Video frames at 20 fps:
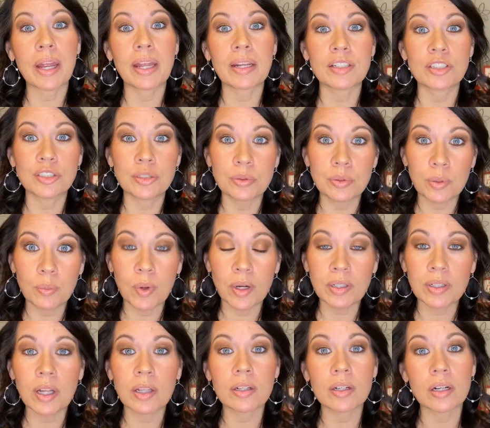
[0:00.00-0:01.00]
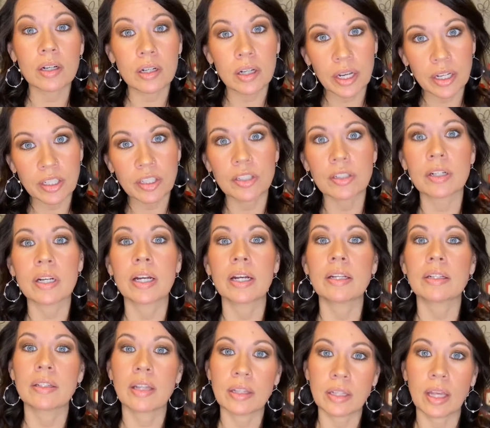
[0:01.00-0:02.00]
had to do the one color and cure
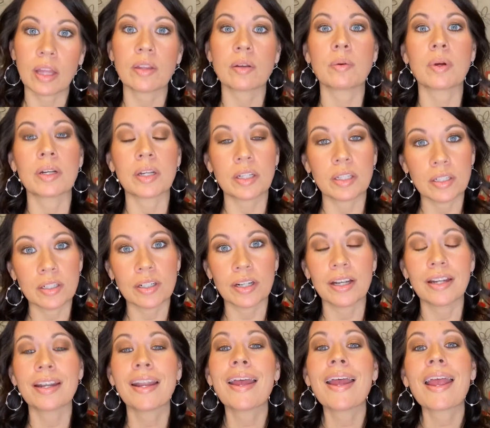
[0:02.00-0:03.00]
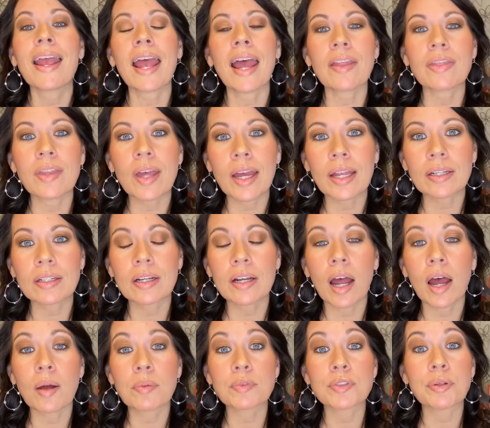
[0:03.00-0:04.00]
it, then the other one and cure it, and then
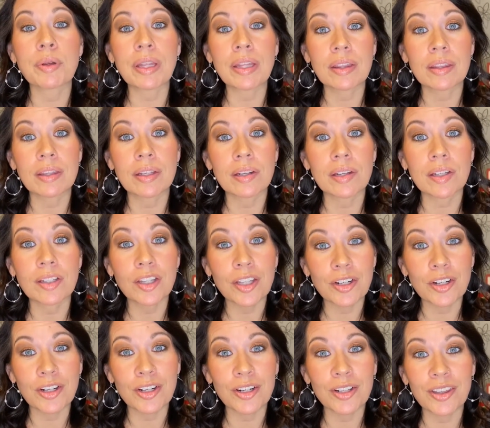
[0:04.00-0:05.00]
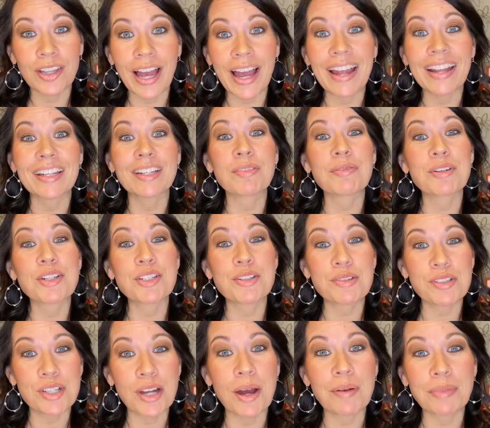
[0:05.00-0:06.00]
doing the glitter line, which you
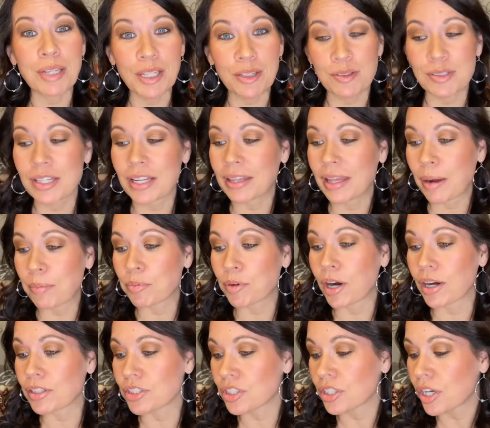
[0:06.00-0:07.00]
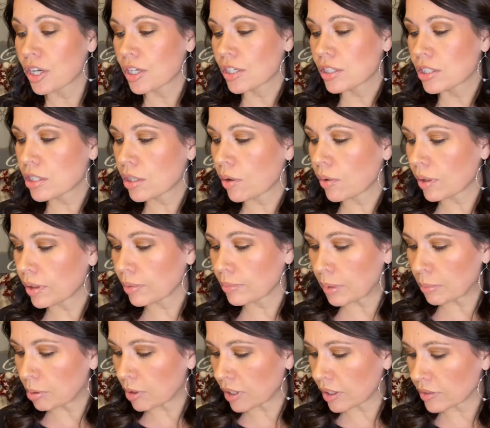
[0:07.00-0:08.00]
saw me using that brush. So let me
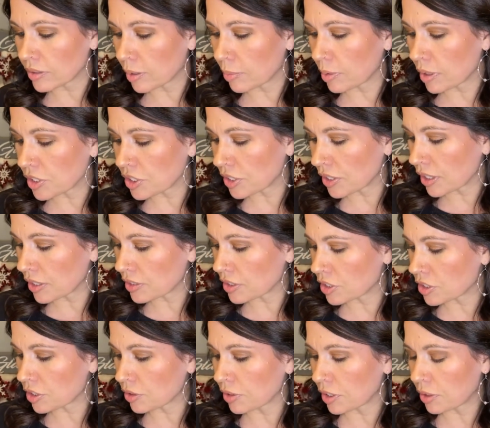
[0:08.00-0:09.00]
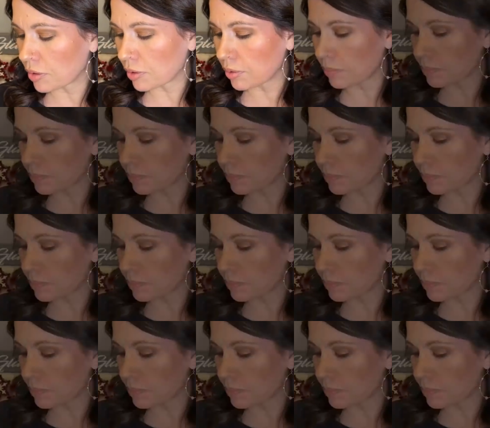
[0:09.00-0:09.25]
pull out that brush again to show you.